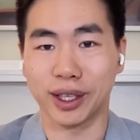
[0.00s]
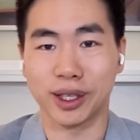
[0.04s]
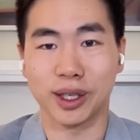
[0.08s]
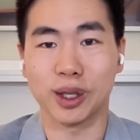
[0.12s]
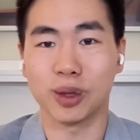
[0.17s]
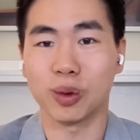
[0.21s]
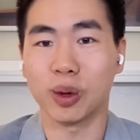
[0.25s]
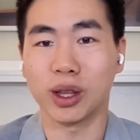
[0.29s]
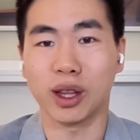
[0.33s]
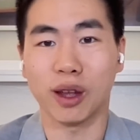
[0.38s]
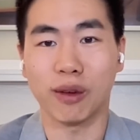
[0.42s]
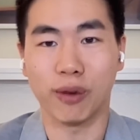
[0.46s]
This
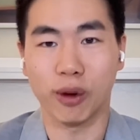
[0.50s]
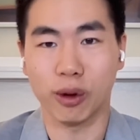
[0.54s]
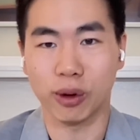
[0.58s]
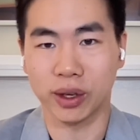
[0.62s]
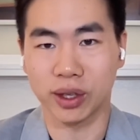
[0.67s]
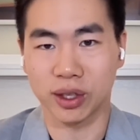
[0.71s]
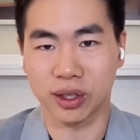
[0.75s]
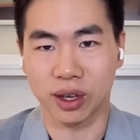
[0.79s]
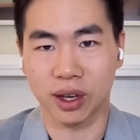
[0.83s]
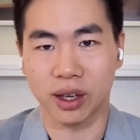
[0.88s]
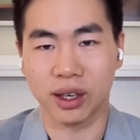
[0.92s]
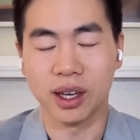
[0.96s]
is what they
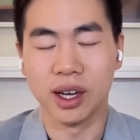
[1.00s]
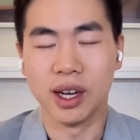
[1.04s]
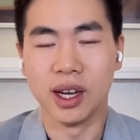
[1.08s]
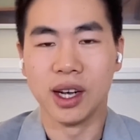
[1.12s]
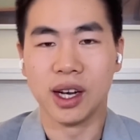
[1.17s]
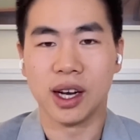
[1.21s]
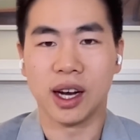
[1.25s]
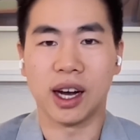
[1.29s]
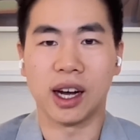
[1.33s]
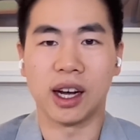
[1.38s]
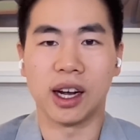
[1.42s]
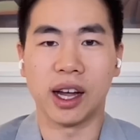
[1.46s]
focus on.
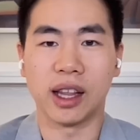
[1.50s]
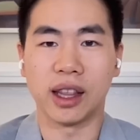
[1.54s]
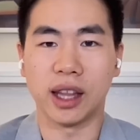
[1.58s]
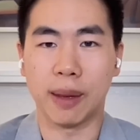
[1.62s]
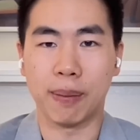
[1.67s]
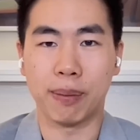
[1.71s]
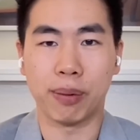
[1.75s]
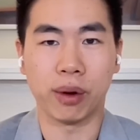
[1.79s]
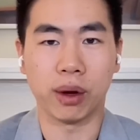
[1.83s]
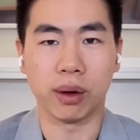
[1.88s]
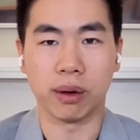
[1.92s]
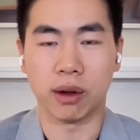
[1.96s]
Uh, and
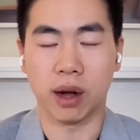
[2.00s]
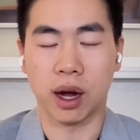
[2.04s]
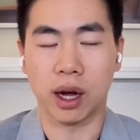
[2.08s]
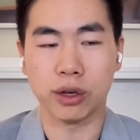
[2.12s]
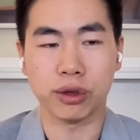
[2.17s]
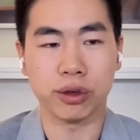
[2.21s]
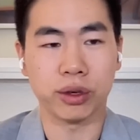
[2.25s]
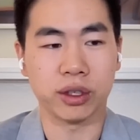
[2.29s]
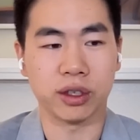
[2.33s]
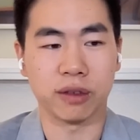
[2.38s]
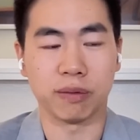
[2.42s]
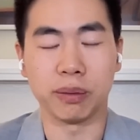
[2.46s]
they put
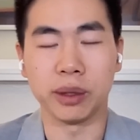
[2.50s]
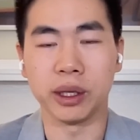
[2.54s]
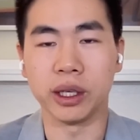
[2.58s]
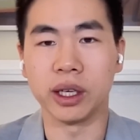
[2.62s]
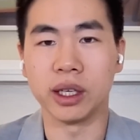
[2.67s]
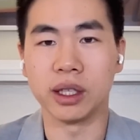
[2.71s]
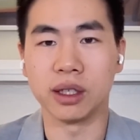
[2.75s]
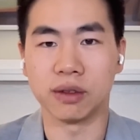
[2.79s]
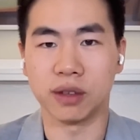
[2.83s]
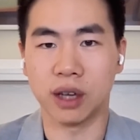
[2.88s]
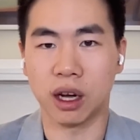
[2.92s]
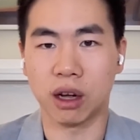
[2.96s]
hundreds of
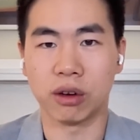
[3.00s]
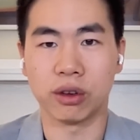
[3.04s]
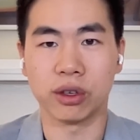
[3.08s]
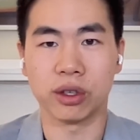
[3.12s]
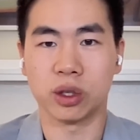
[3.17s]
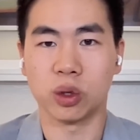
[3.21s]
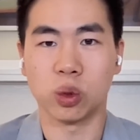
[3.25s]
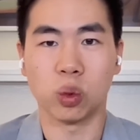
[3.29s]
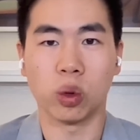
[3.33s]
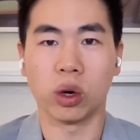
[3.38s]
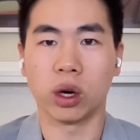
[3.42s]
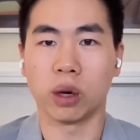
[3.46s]
millions of
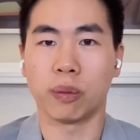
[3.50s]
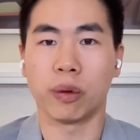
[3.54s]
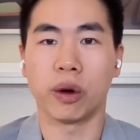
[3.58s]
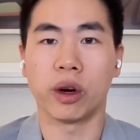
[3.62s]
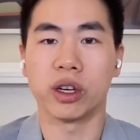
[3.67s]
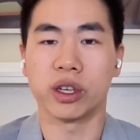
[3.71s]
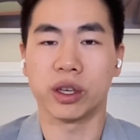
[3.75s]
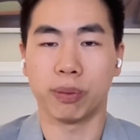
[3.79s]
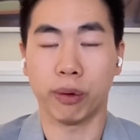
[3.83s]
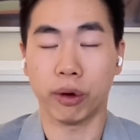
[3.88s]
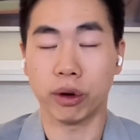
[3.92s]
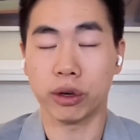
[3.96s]
dollars to work
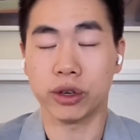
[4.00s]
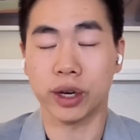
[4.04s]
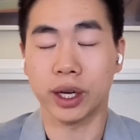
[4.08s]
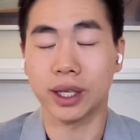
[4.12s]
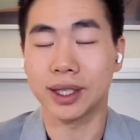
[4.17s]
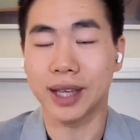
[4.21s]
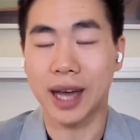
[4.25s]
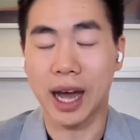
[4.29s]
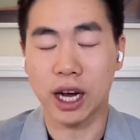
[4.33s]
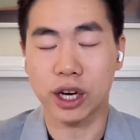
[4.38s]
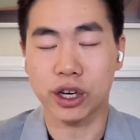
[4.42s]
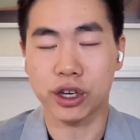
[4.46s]
per, per
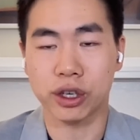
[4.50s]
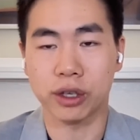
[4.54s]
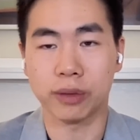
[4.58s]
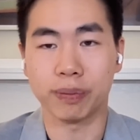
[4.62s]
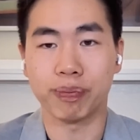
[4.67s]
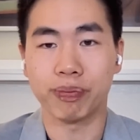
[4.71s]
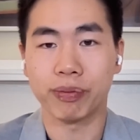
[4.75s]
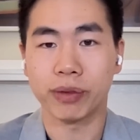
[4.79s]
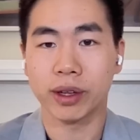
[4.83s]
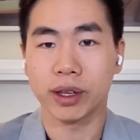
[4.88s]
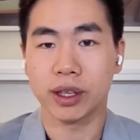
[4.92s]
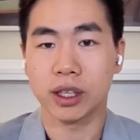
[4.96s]

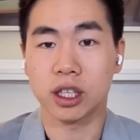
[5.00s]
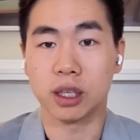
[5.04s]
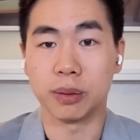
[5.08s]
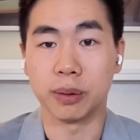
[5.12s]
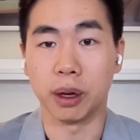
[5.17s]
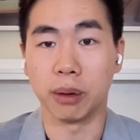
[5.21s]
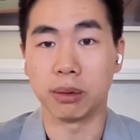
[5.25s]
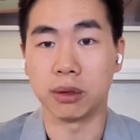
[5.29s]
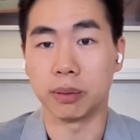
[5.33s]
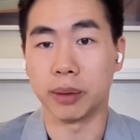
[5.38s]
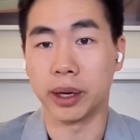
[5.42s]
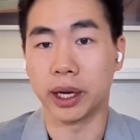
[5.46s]
transaction to
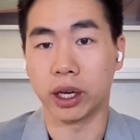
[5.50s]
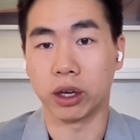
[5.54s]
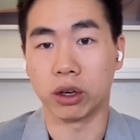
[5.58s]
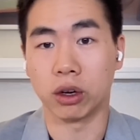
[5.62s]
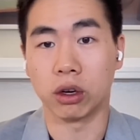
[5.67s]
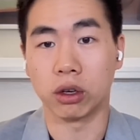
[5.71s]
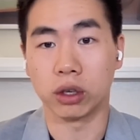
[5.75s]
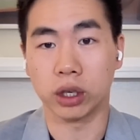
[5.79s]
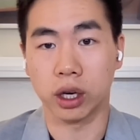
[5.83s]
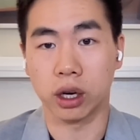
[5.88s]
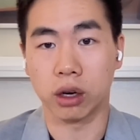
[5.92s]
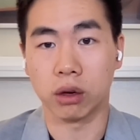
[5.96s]
be able to make it
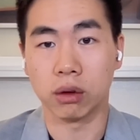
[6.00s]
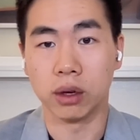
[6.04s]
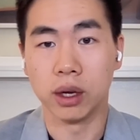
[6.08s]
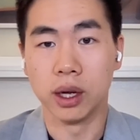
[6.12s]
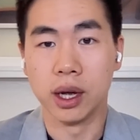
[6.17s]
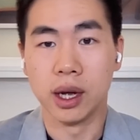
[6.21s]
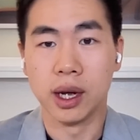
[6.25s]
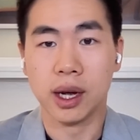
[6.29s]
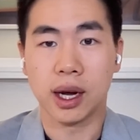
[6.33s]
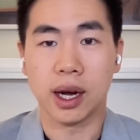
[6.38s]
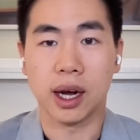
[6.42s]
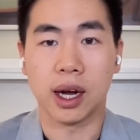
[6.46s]
all go.
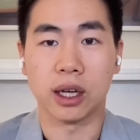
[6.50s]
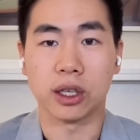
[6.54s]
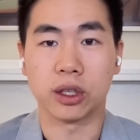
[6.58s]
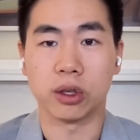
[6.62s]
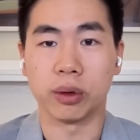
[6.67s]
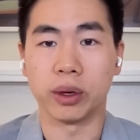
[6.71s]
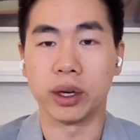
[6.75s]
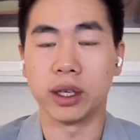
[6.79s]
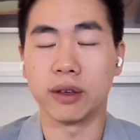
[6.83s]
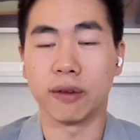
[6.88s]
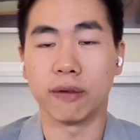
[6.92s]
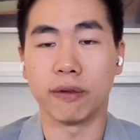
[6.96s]
Uh,
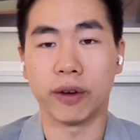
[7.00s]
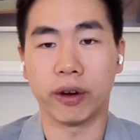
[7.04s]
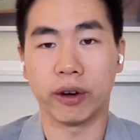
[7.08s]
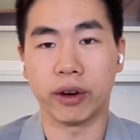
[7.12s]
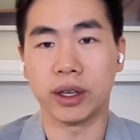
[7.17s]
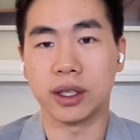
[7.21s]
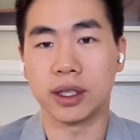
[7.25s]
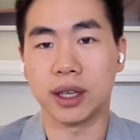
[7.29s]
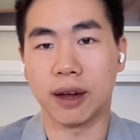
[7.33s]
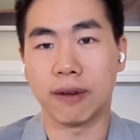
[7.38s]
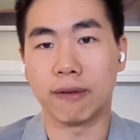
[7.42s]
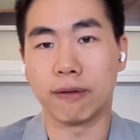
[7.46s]
so it is a
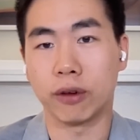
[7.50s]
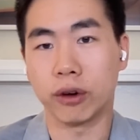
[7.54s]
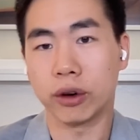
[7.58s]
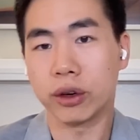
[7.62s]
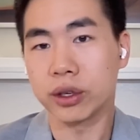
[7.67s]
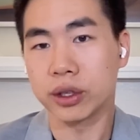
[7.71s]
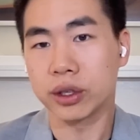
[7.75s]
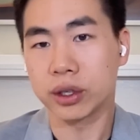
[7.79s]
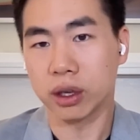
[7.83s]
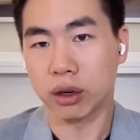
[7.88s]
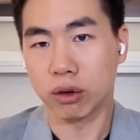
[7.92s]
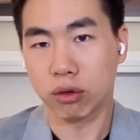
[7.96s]
very
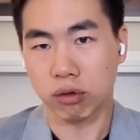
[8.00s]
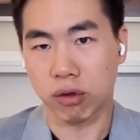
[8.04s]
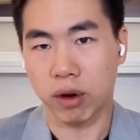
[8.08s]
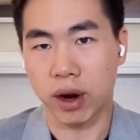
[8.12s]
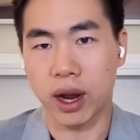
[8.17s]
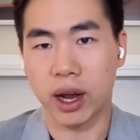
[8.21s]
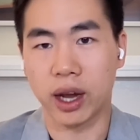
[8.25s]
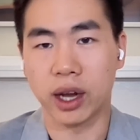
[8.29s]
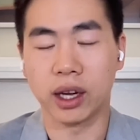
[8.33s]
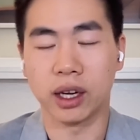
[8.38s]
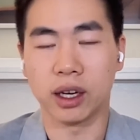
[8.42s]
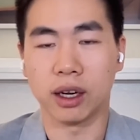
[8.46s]
diverse
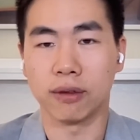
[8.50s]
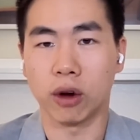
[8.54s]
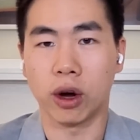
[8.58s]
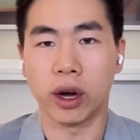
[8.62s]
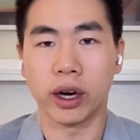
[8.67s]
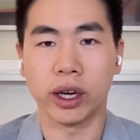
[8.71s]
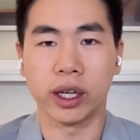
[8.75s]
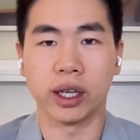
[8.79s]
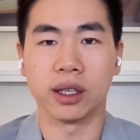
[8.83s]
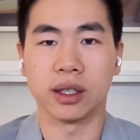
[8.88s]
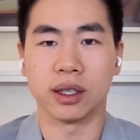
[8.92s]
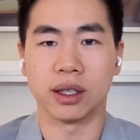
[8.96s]
array of
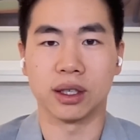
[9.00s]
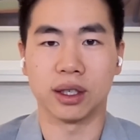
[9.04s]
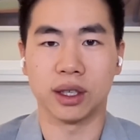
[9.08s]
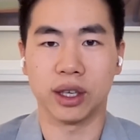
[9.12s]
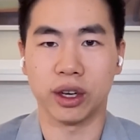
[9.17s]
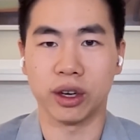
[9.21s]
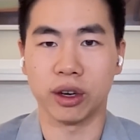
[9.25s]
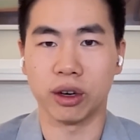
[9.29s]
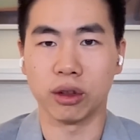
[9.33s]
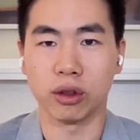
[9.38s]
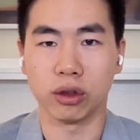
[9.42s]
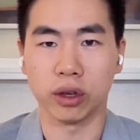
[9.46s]
audiences
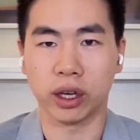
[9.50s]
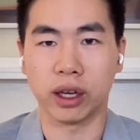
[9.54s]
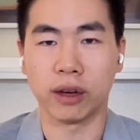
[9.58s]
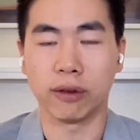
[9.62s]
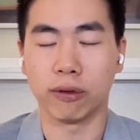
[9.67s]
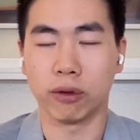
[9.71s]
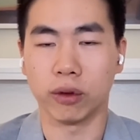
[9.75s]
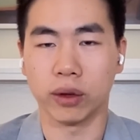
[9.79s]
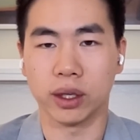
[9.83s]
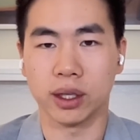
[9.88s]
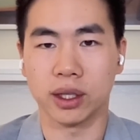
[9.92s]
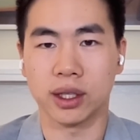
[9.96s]
here
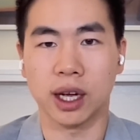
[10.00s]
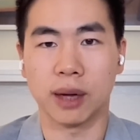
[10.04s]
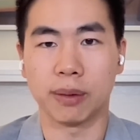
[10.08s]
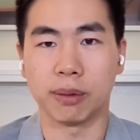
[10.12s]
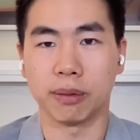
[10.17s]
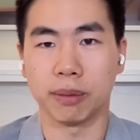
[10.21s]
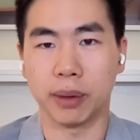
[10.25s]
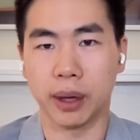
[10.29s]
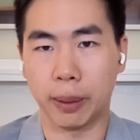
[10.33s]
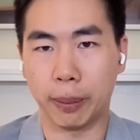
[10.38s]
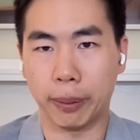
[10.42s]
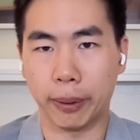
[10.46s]
looking for this
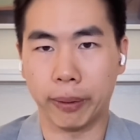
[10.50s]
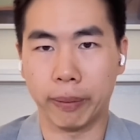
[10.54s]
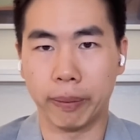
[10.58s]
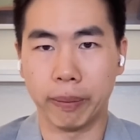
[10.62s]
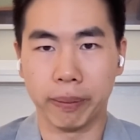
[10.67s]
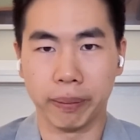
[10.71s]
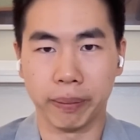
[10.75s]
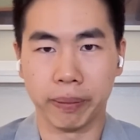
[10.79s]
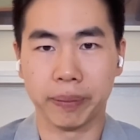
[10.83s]
type of paper.